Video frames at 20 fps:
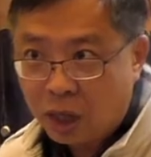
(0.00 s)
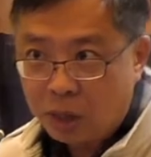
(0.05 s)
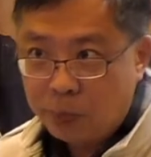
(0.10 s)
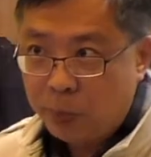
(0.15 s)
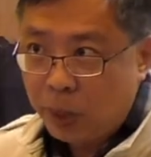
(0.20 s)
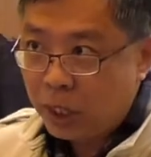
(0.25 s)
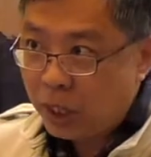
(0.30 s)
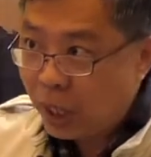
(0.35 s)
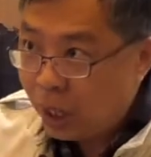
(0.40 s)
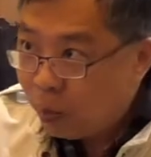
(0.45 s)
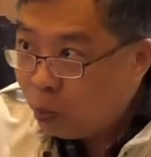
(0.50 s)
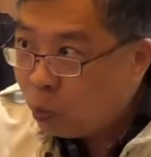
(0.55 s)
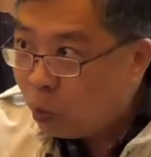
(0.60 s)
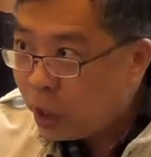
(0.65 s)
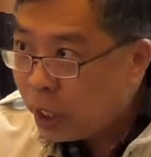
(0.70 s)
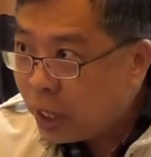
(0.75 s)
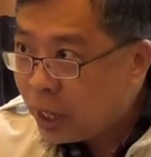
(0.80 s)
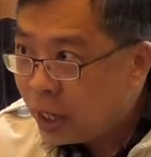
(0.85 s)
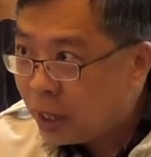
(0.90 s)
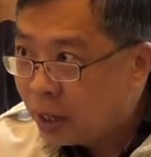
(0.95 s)
became
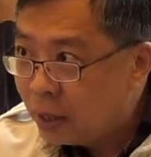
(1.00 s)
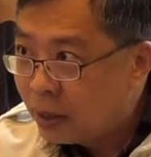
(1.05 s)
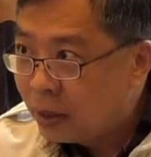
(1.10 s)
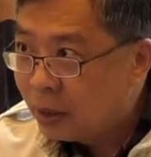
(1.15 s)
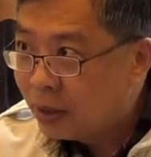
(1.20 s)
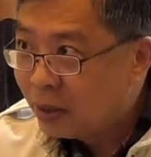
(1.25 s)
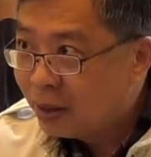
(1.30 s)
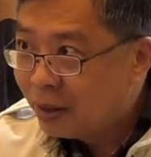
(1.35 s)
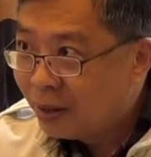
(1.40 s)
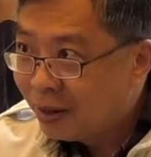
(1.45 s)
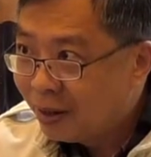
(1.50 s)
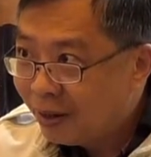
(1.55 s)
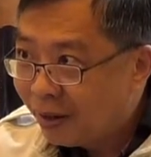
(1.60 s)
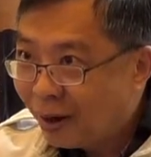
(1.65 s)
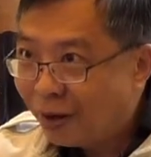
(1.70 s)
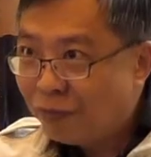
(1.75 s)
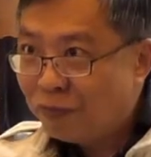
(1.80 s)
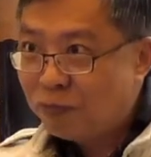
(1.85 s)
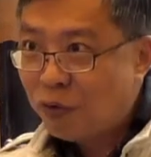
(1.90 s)
weak. Right,